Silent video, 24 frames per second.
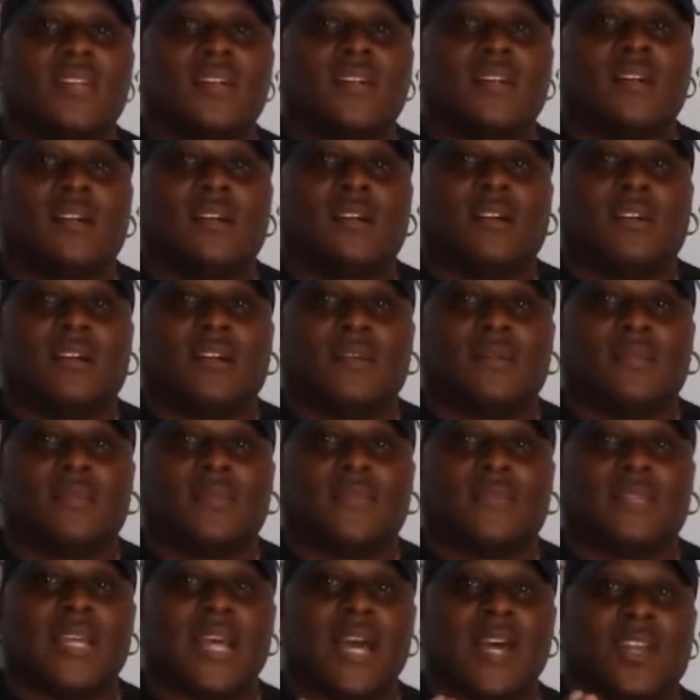
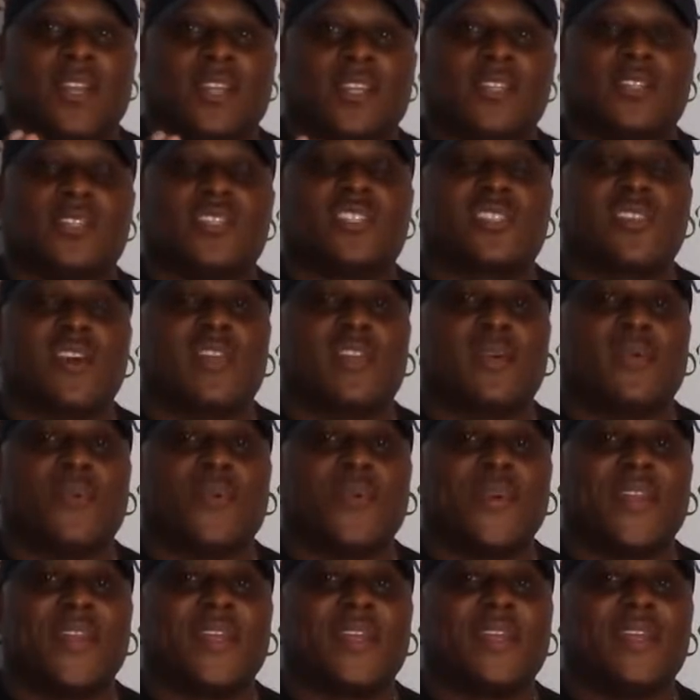um, had a good shot at
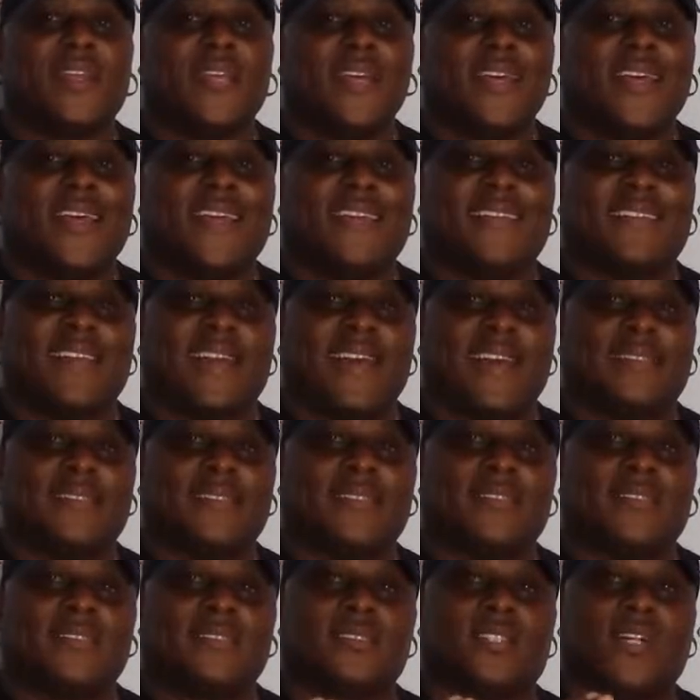winning, and
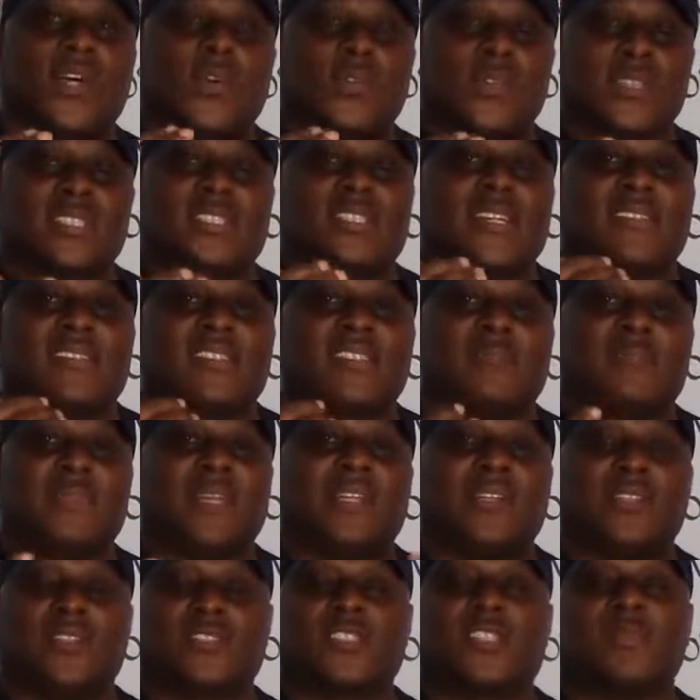that Golden State to
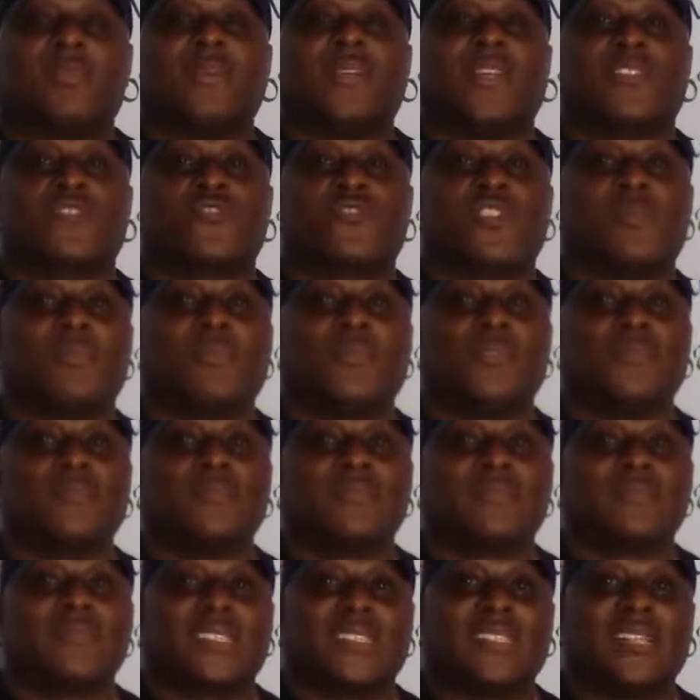me looked to be in trouble.
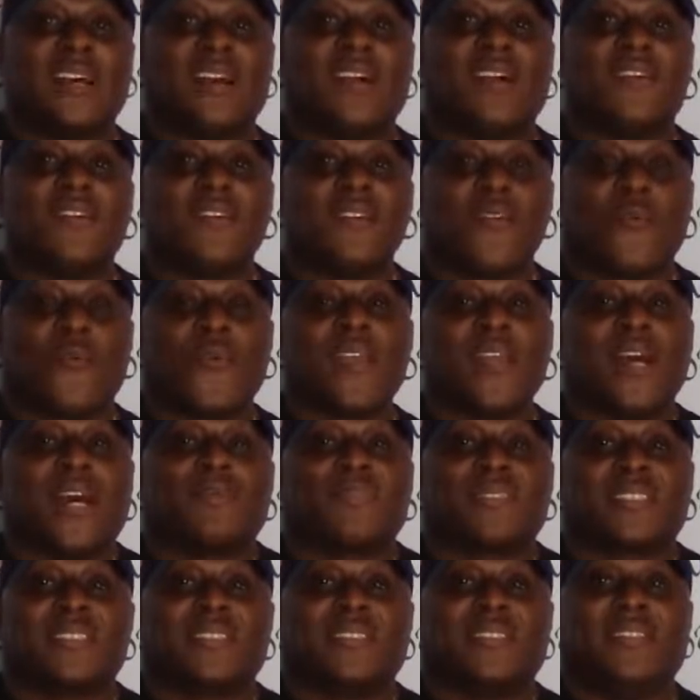Now, we
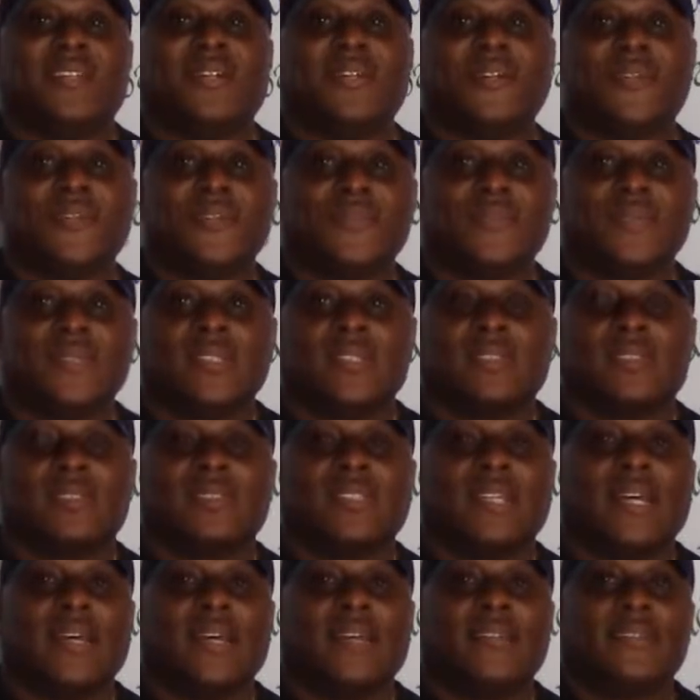obviously know
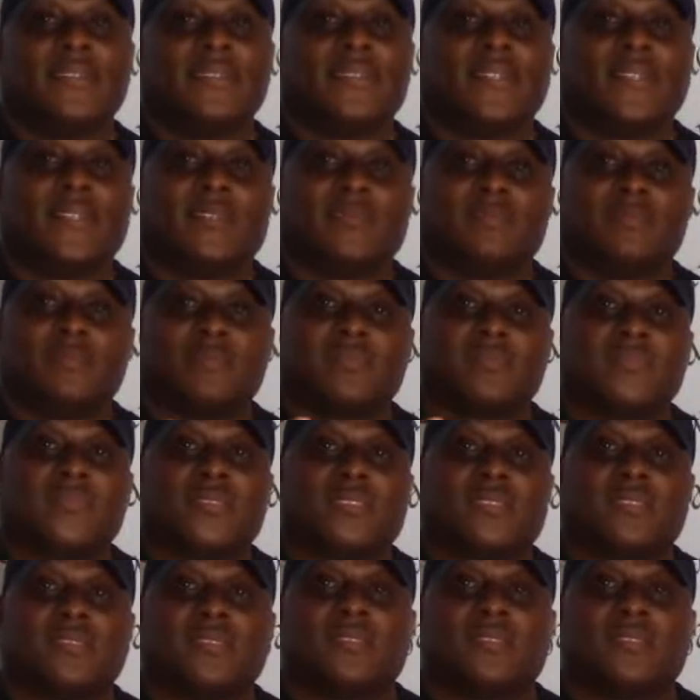that um,